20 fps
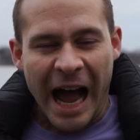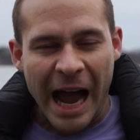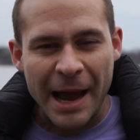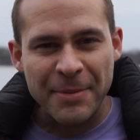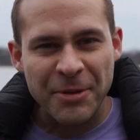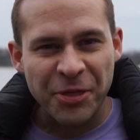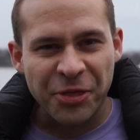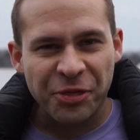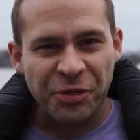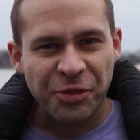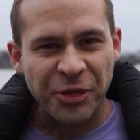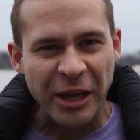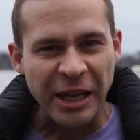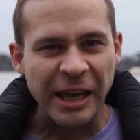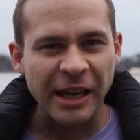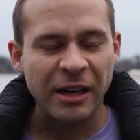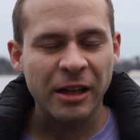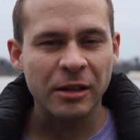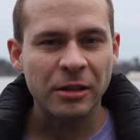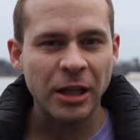I've been
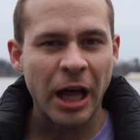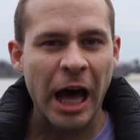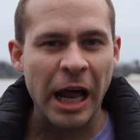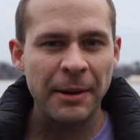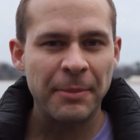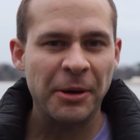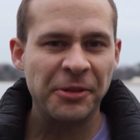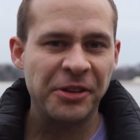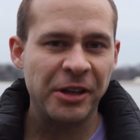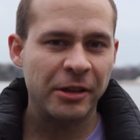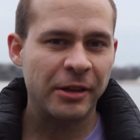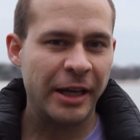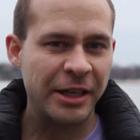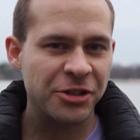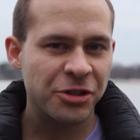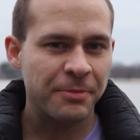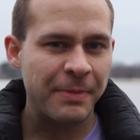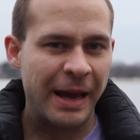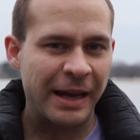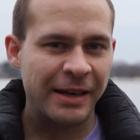thinking a lot about the
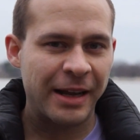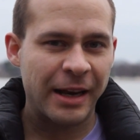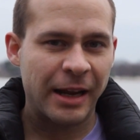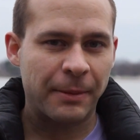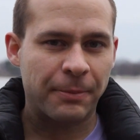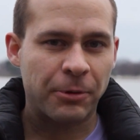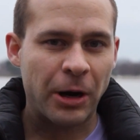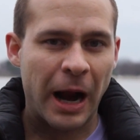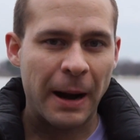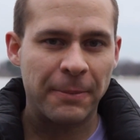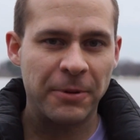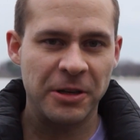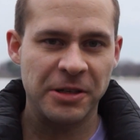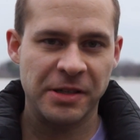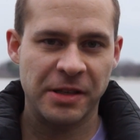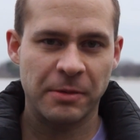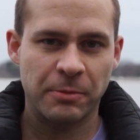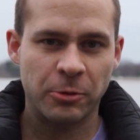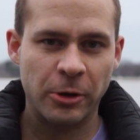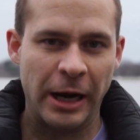electromagnetic
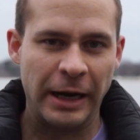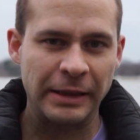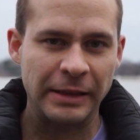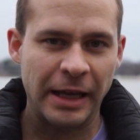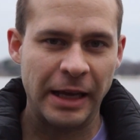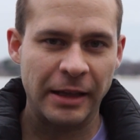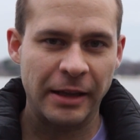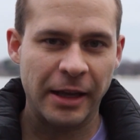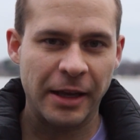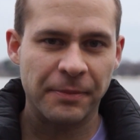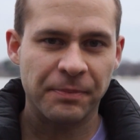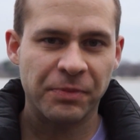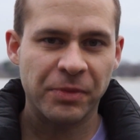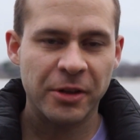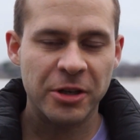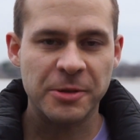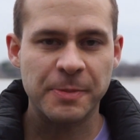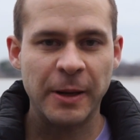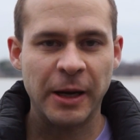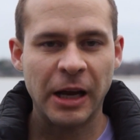properties of the brain lately.
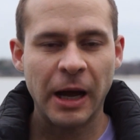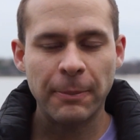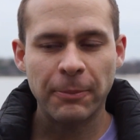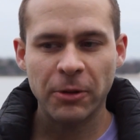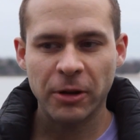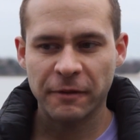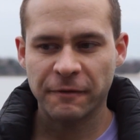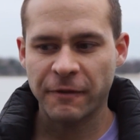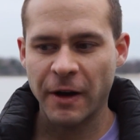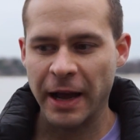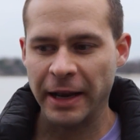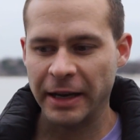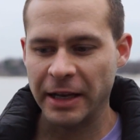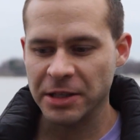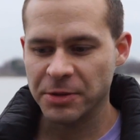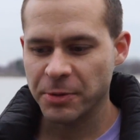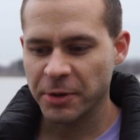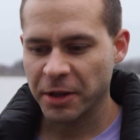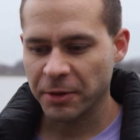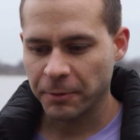There's been a couple of
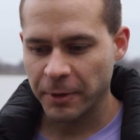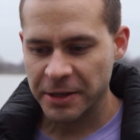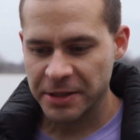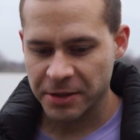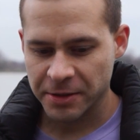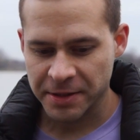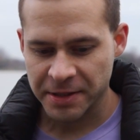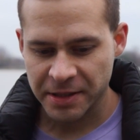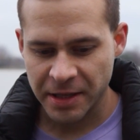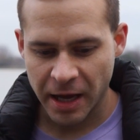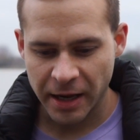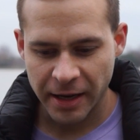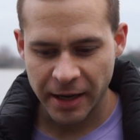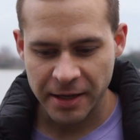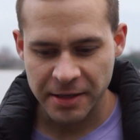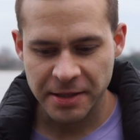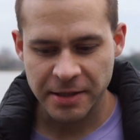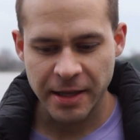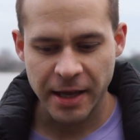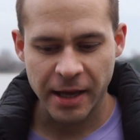findings within recent
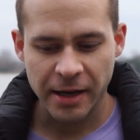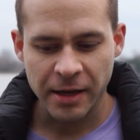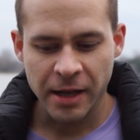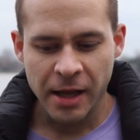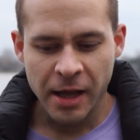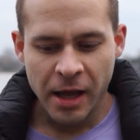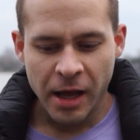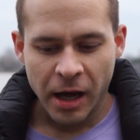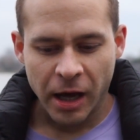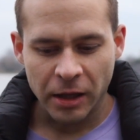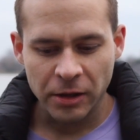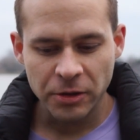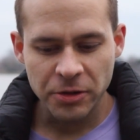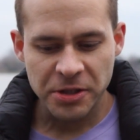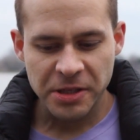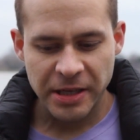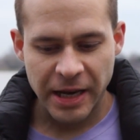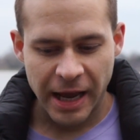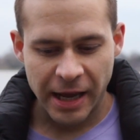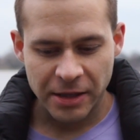studies that
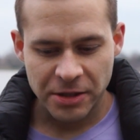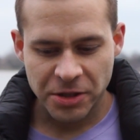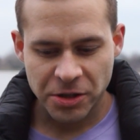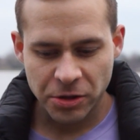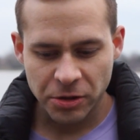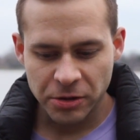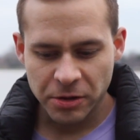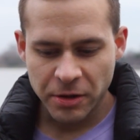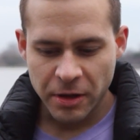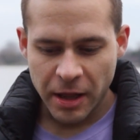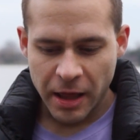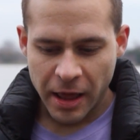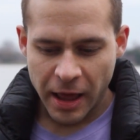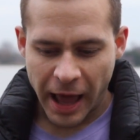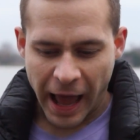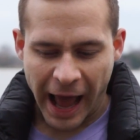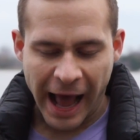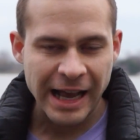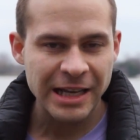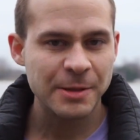elucidate certain
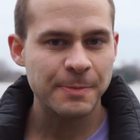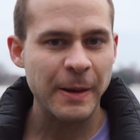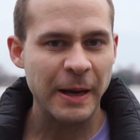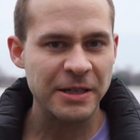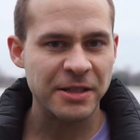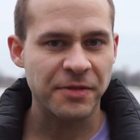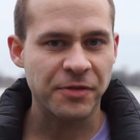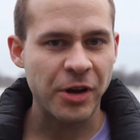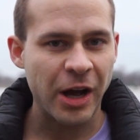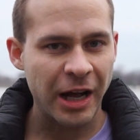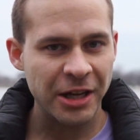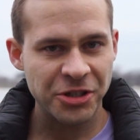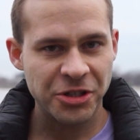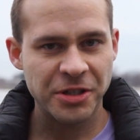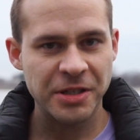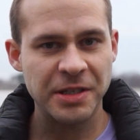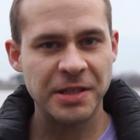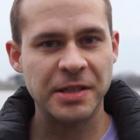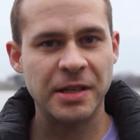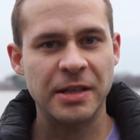aspects of
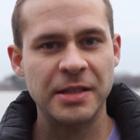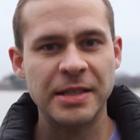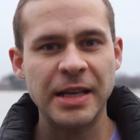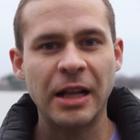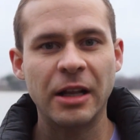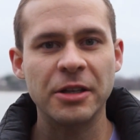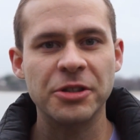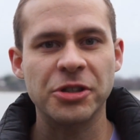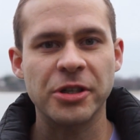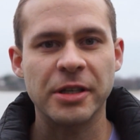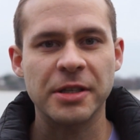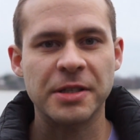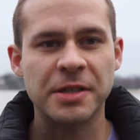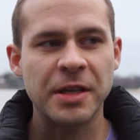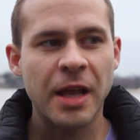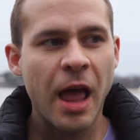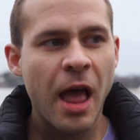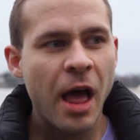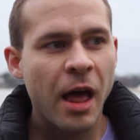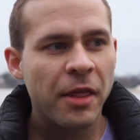consciousness and intelligence.